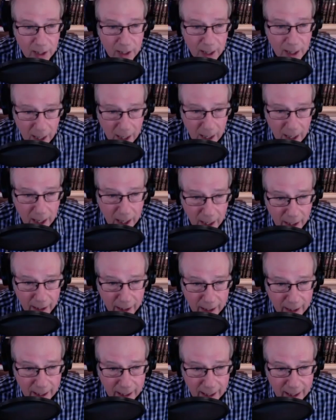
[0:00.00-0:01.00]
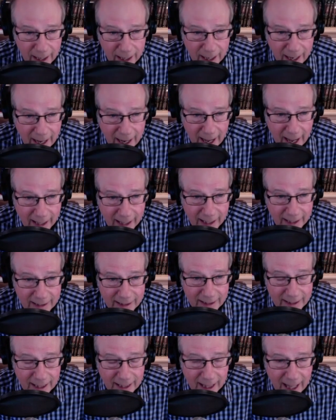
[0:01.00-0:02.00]
on. And
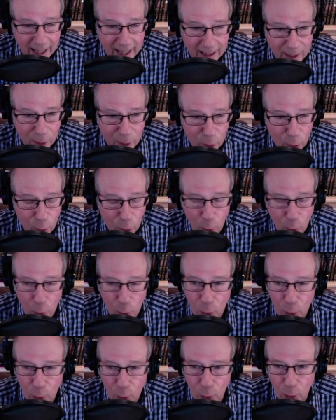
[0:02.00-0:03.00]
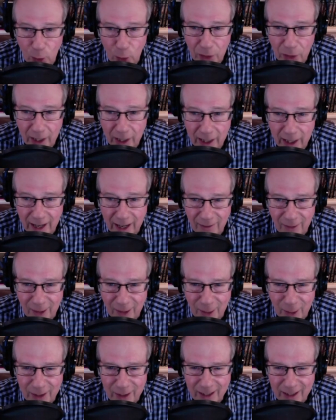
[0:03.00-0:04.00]
it's like the cruel, cruel thing I've
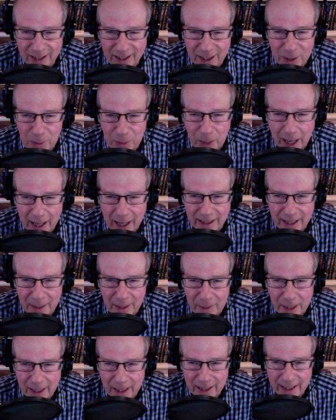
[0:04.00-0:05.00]
learned in this pandemic.